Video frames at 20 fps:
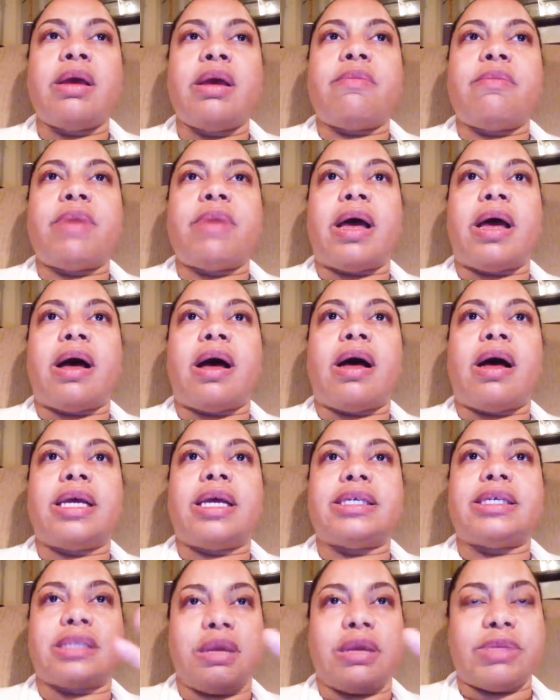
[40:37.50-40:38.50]
His
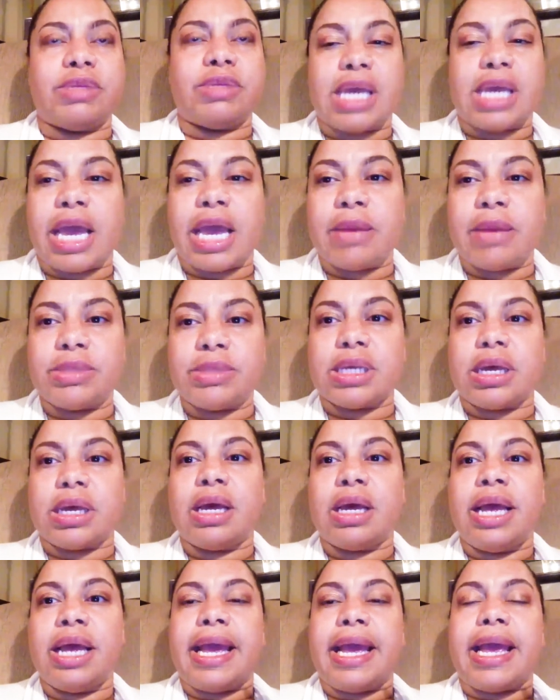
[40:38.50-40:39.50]
name is Hamza,
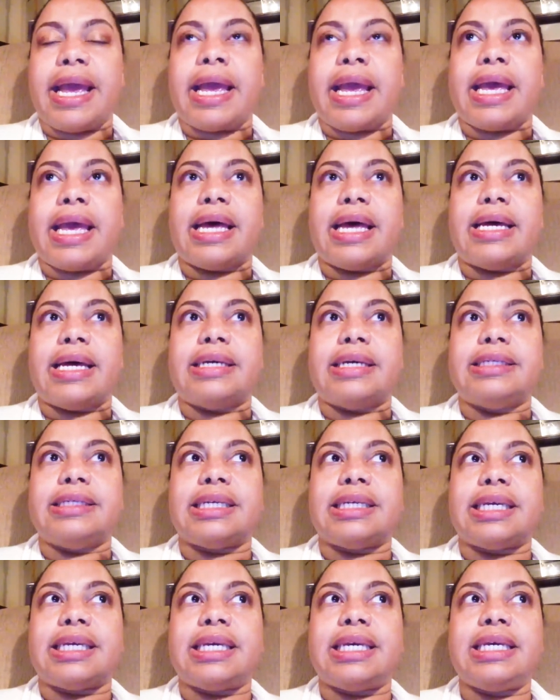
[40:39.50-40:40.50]
and
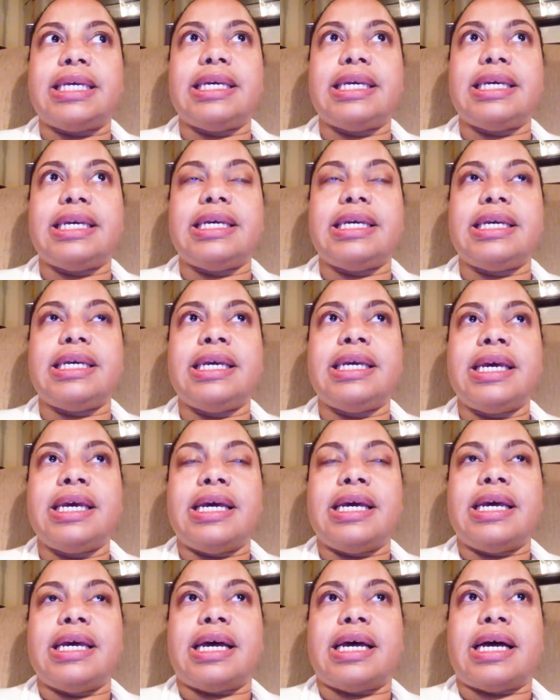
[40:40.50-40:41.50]
he
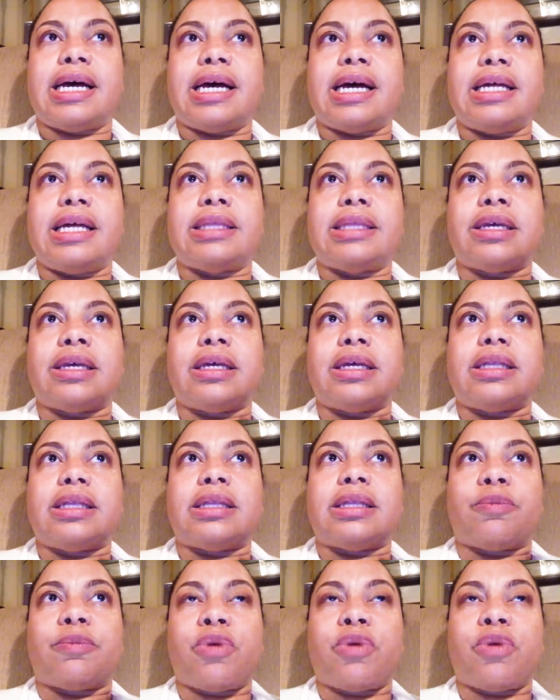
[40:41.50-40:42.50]
the
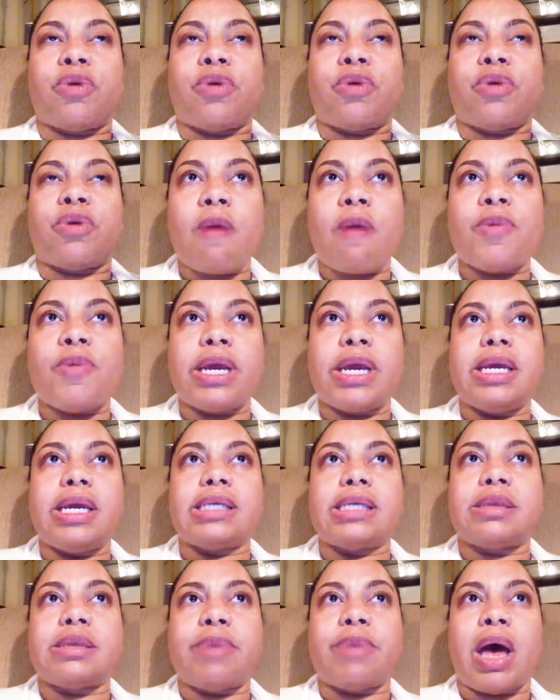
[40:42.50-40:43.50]
property
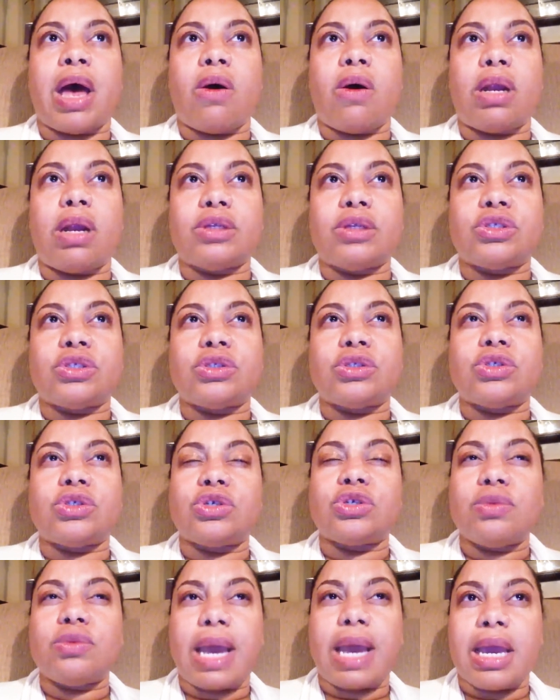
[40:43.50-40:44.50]
is about
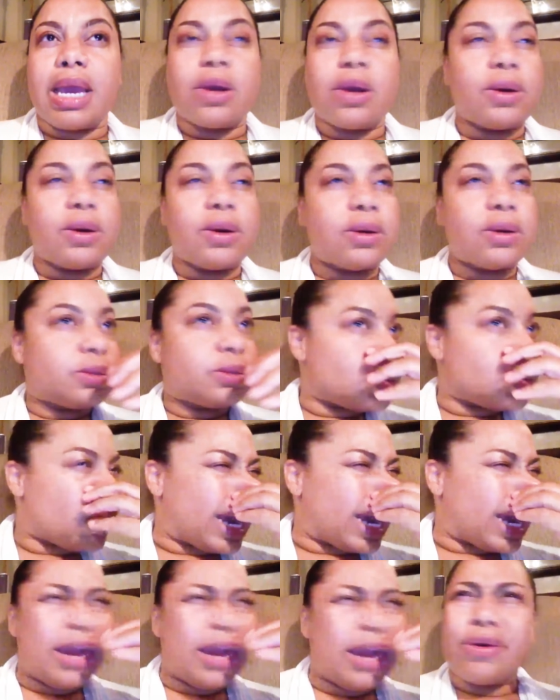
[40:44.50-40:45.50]
2 acres or 1.5
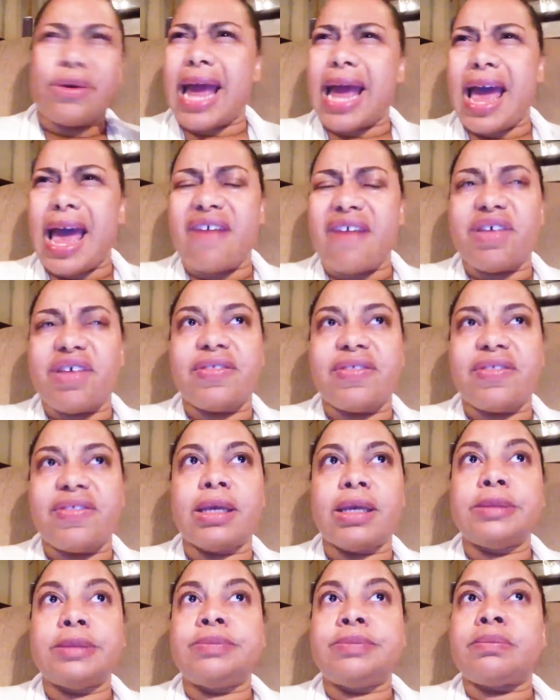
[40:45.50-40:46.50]
acres, I think.
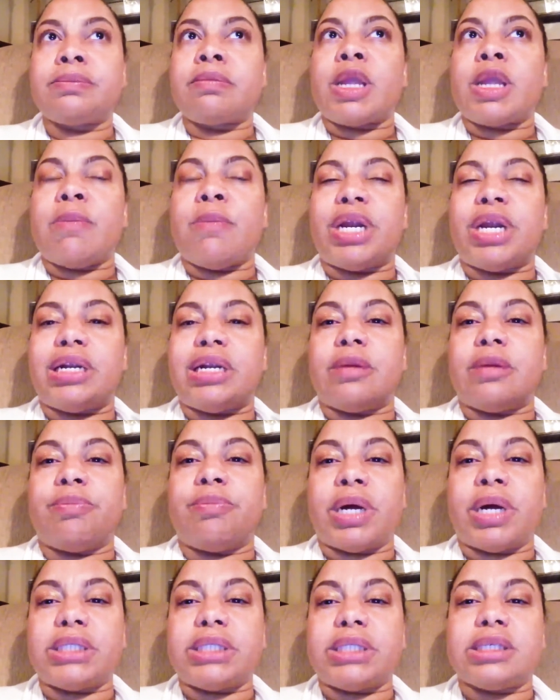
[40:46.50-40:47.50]
But it
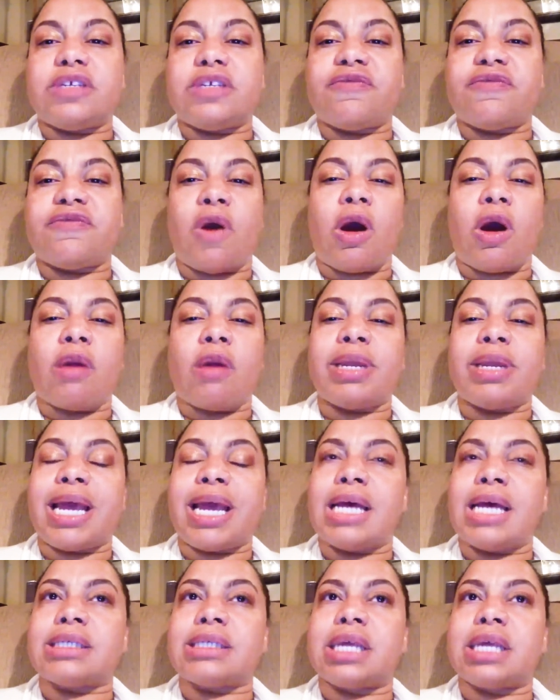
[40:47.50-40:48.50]
abuts this farm, and it
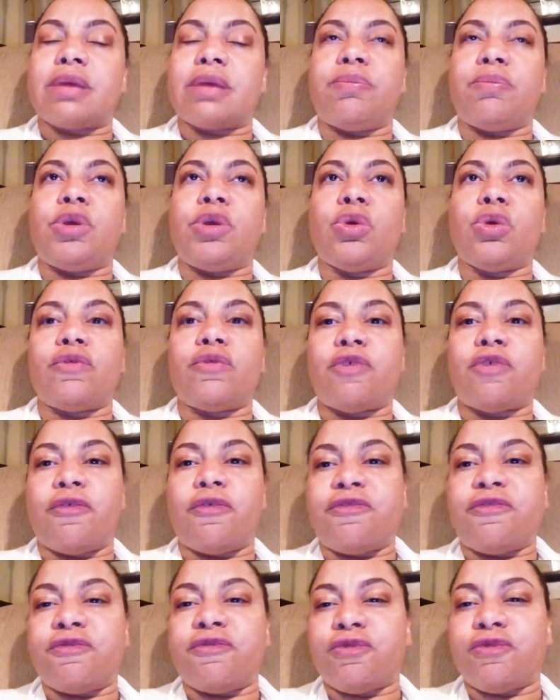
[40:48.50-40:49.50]
has like beautiful
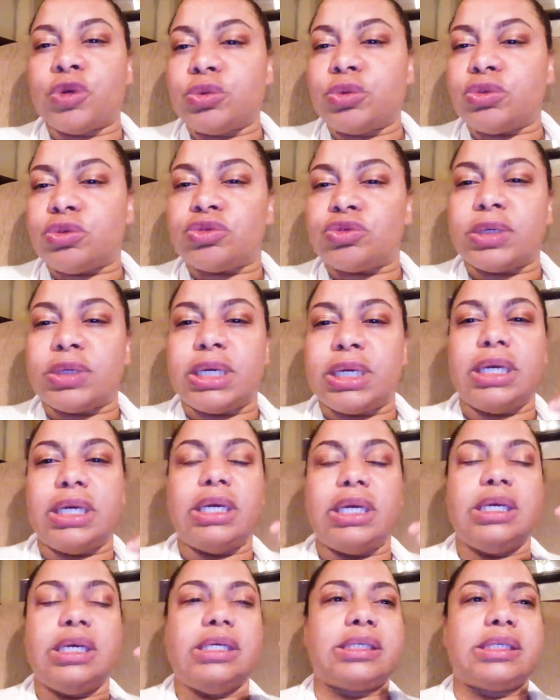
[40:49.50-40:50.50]
fruit
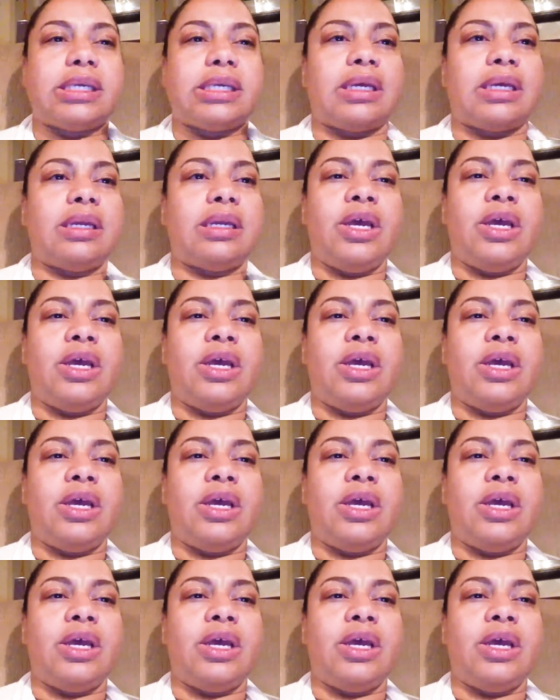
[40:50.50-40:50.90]
trees. And,